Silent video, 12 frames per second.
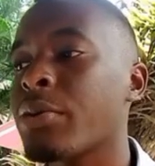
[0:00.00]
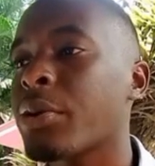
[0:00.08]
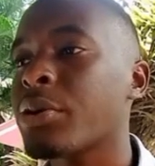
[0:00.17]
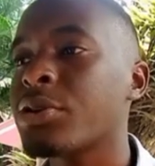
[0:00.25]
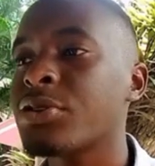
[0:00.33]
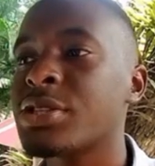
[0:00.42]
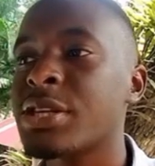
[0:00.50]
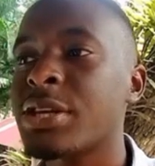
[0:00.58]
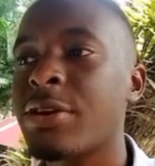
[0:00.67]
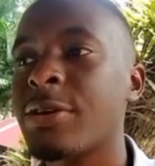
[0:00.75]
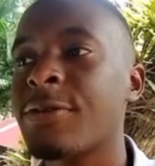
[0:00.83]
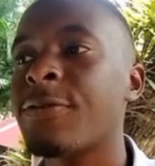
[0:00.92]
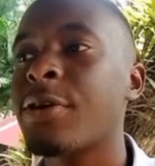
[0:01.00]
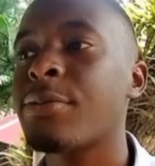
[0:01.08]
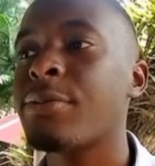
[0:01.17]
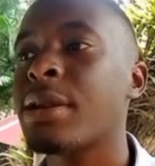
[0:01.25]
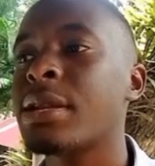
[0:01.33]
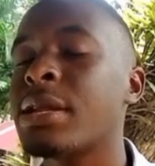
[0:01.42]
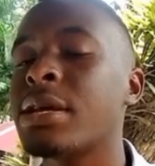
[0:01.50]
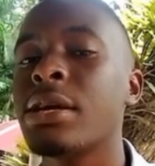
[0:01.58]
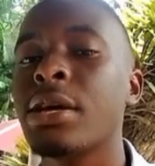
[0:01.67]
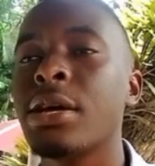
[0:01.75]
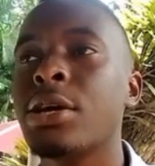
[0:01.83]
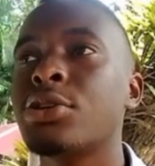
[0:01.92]
We are going to generate very many
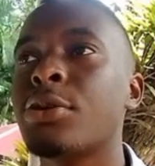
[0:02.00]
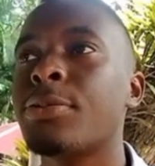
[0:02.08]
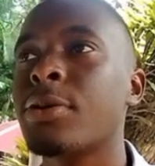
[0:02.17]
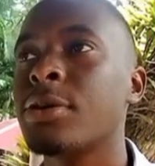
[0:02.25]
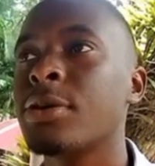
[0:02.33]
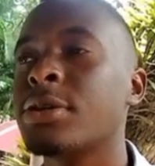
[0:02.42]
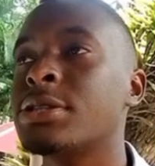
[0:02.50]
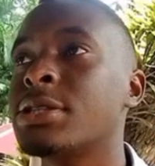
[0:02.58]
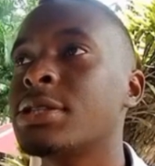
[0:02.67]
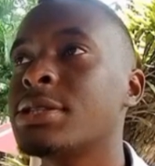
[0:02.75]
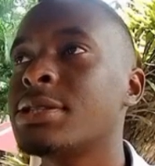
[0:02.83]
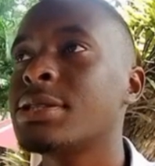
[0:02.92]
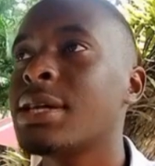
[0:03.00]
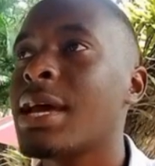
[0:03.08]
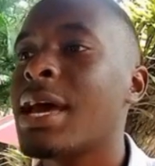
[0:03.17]
topologies,